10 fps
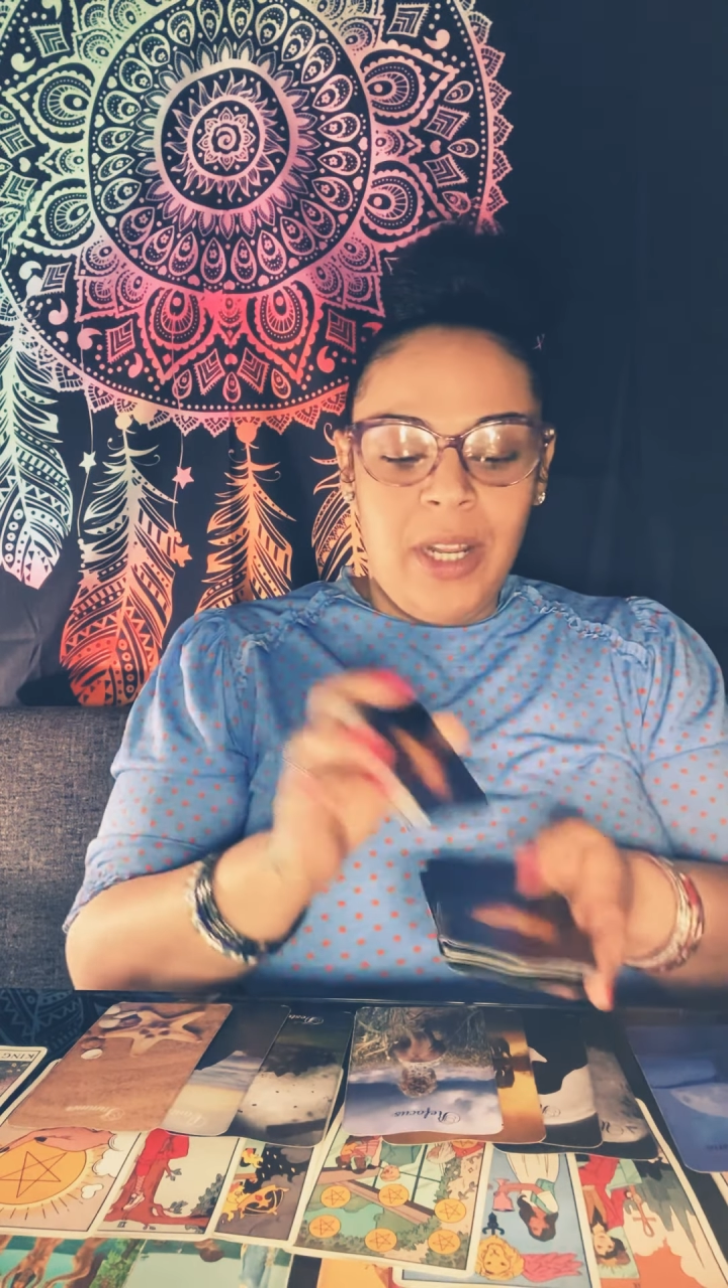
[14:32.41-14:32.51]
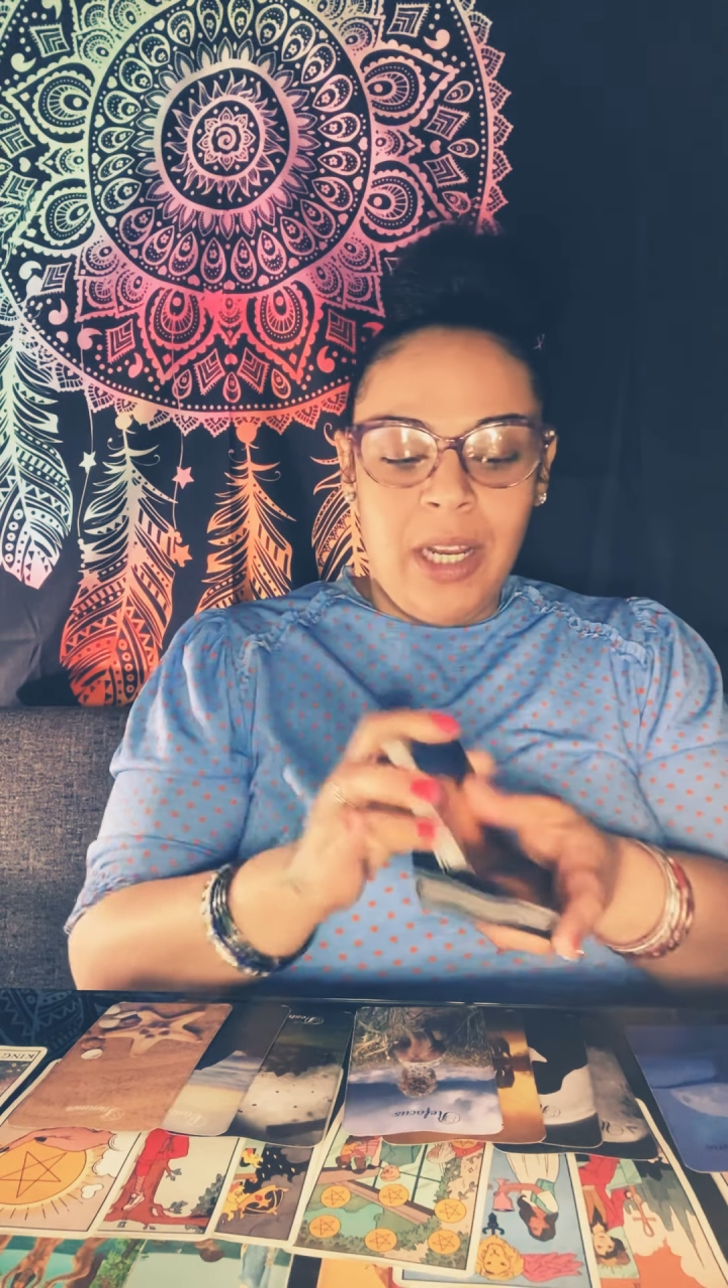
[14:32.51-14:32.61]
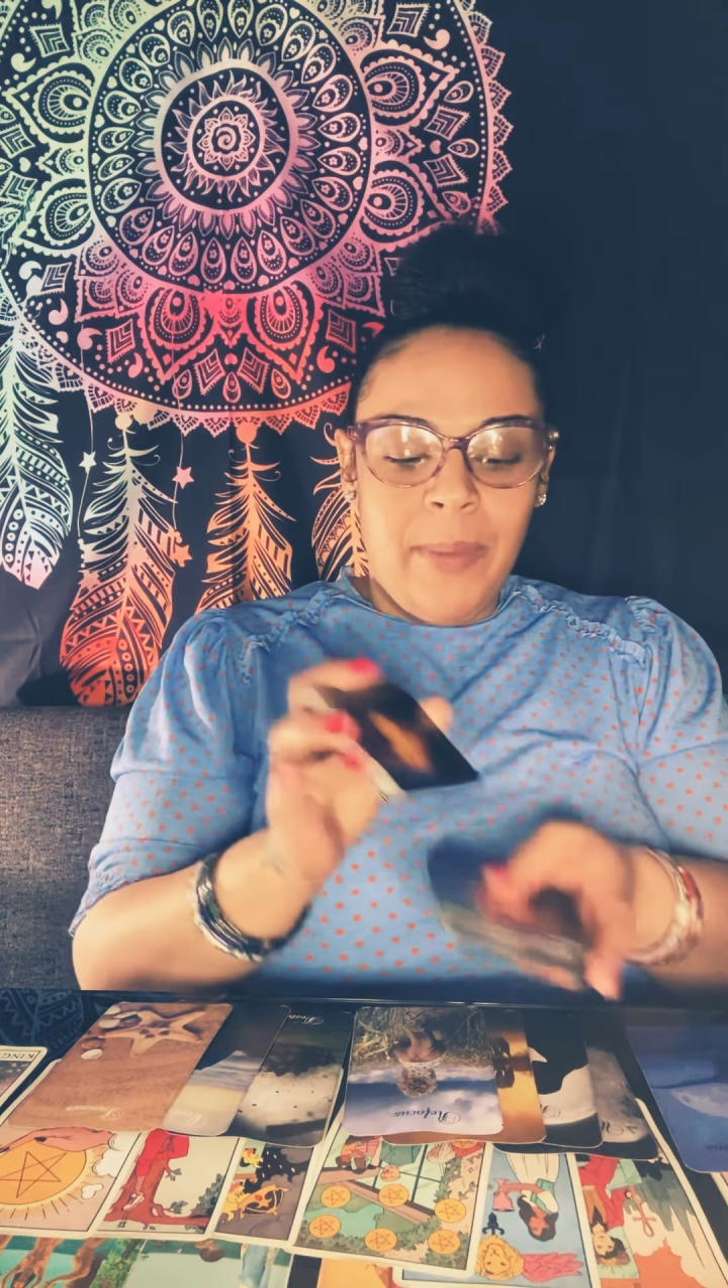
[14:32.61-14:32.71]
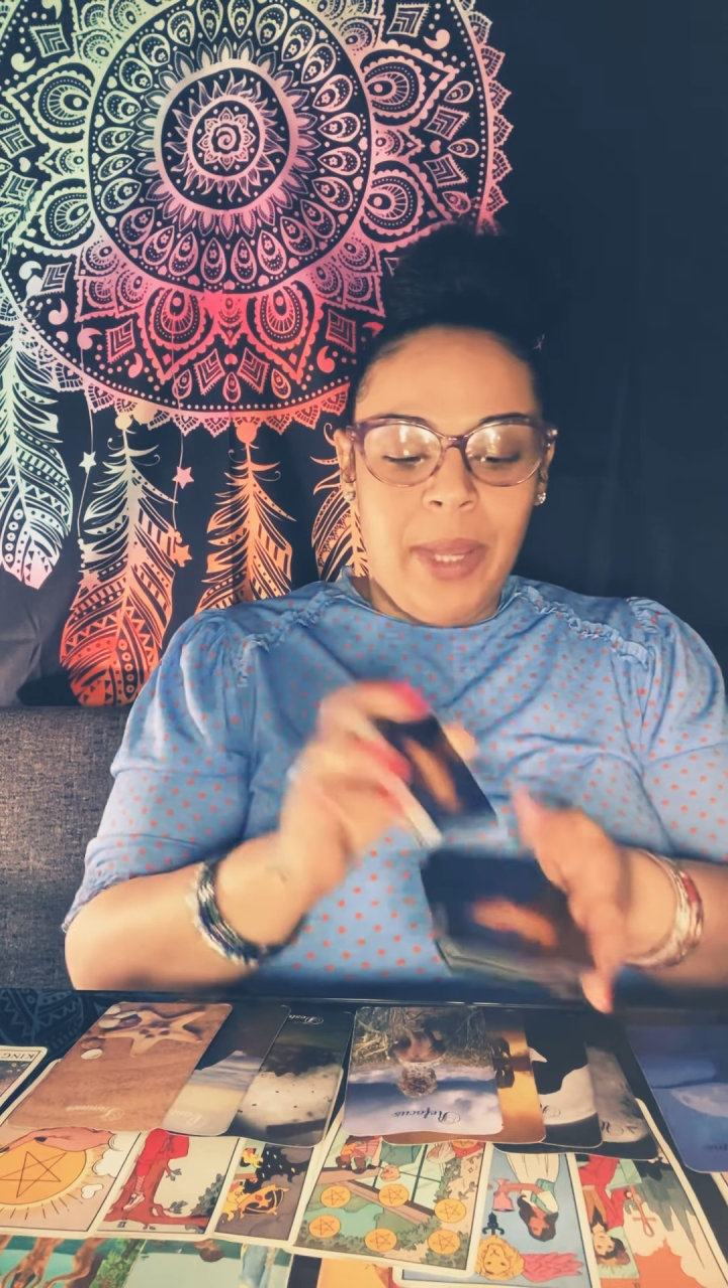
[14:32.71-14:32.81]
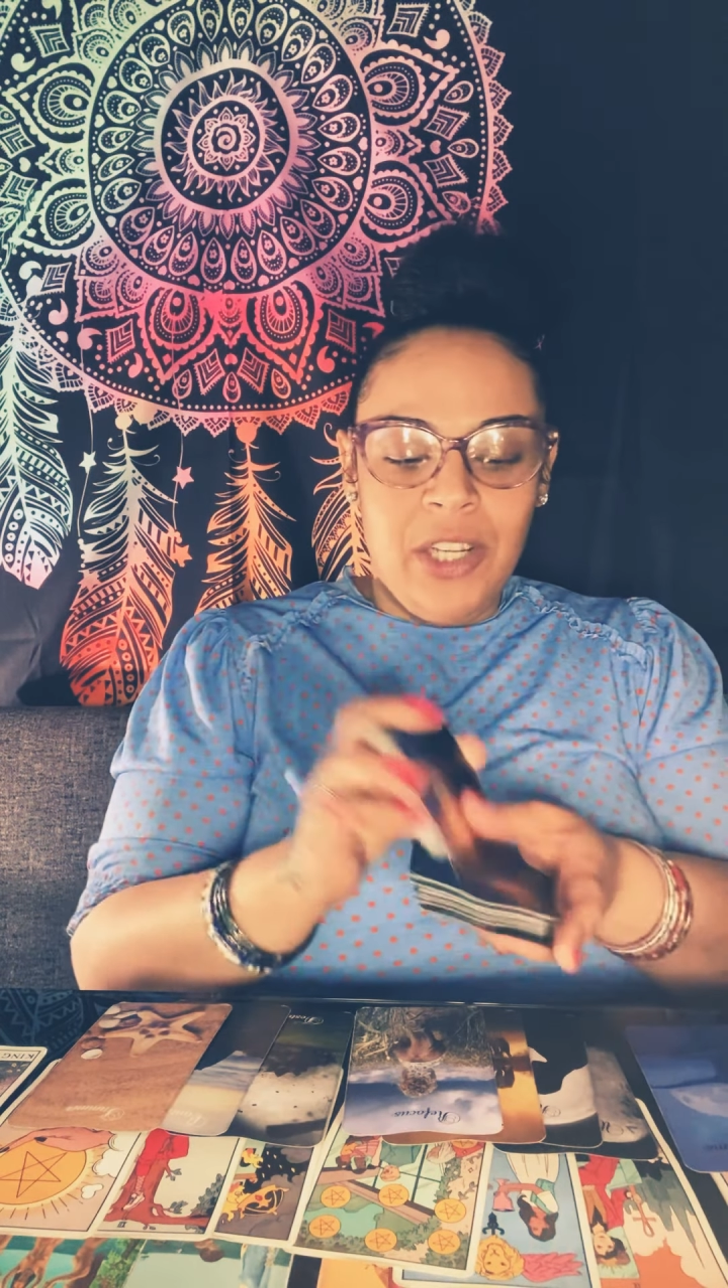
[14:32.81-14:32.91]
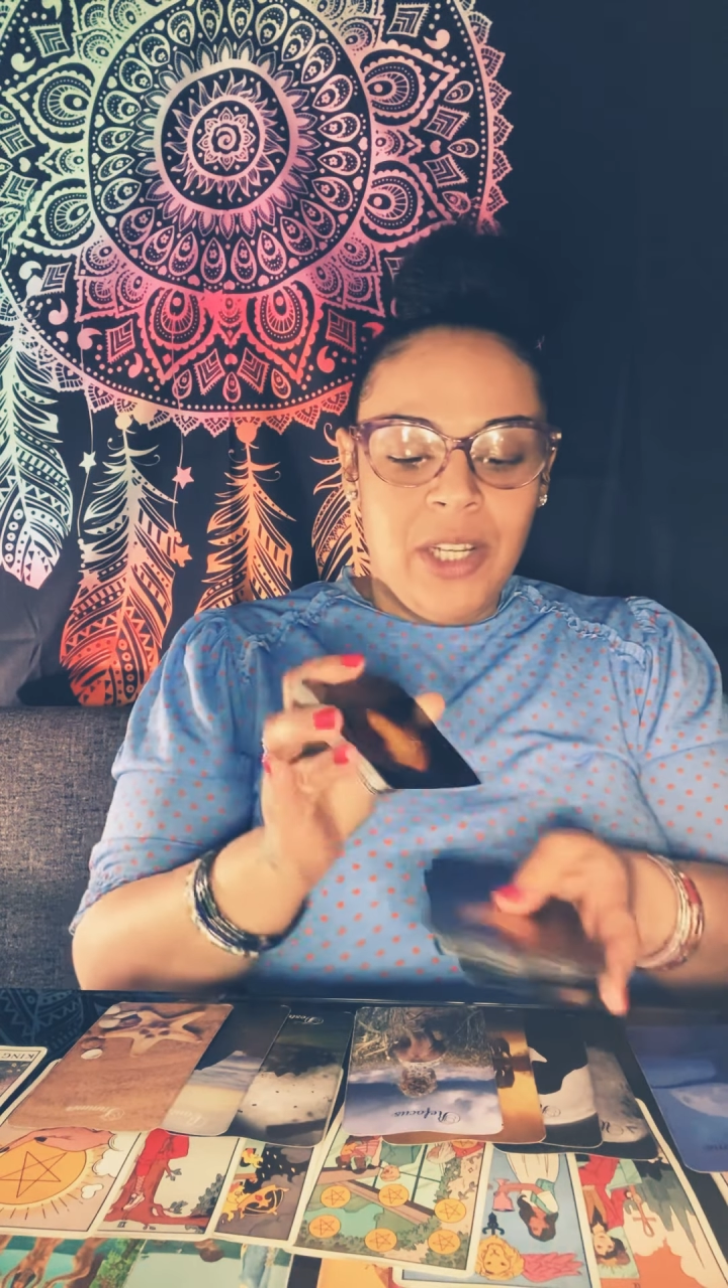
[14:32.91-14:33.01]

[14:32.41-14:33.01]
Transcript: and the Page